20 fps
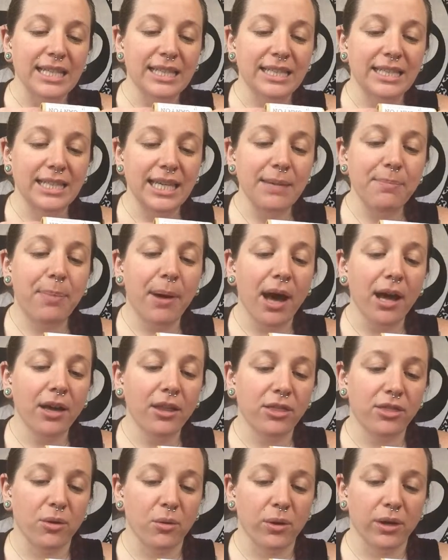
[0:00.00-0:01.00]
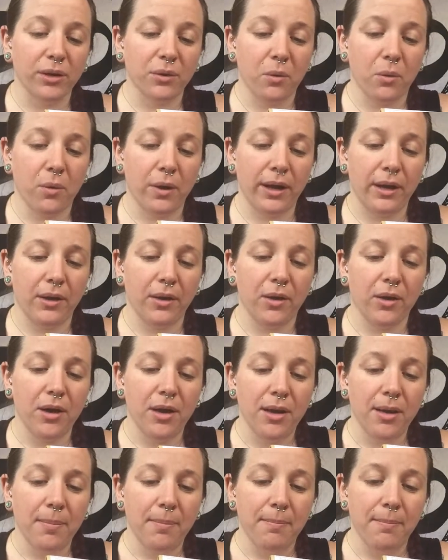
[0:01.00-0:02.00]
sea buckthorn oil,
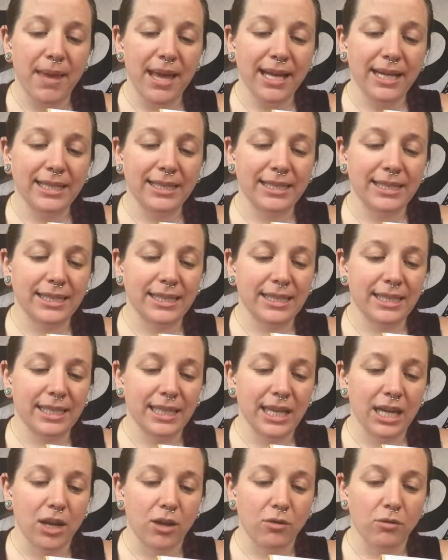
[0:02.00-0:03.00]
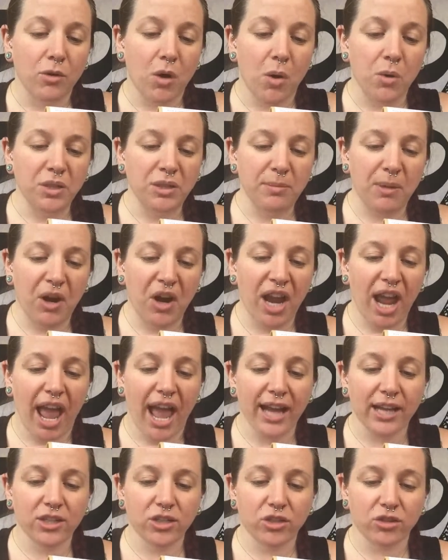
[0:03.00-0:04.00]
mixed rosemary
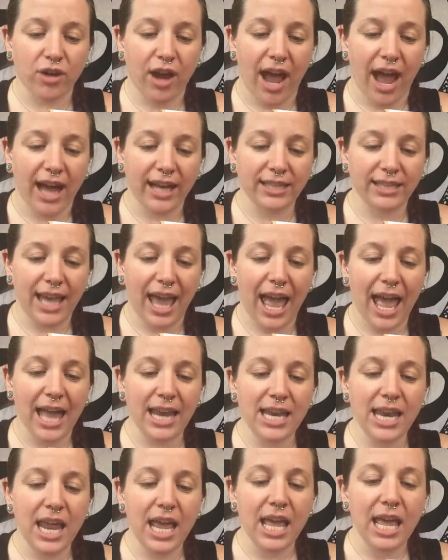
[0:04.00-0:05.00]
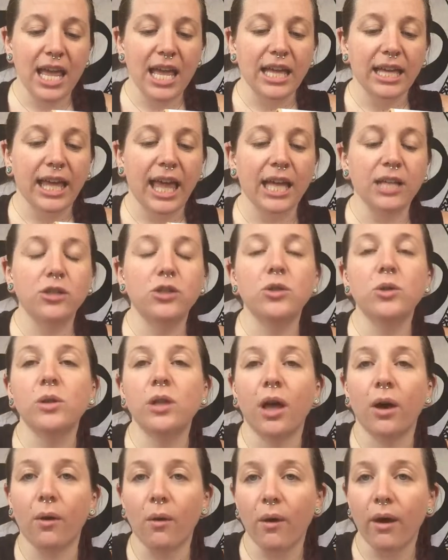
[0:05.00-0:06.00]
extract, and
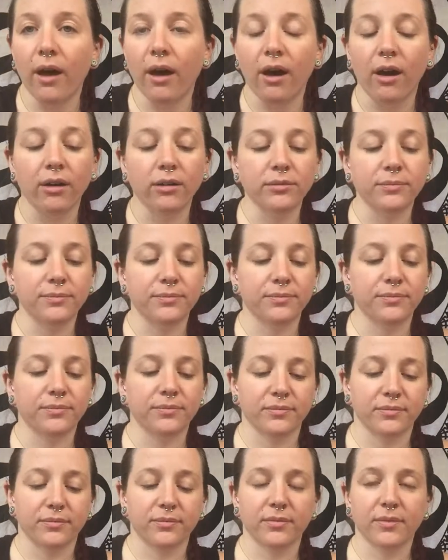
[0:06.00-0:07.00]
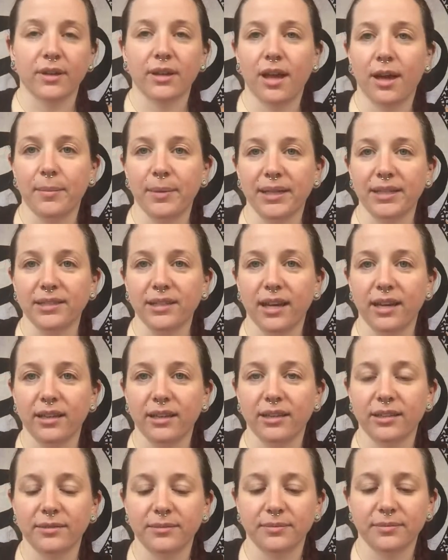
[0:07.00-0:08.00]
calendula oil. I'm
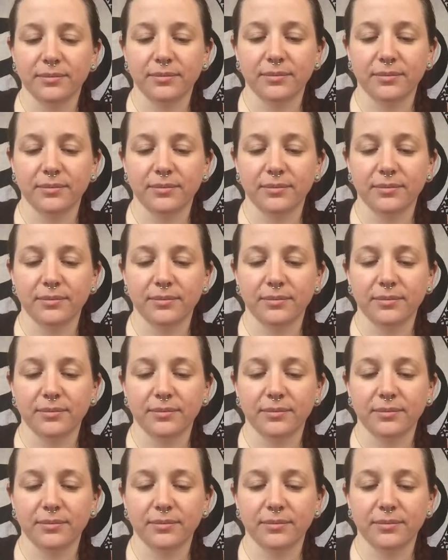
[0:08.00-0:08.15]
excited.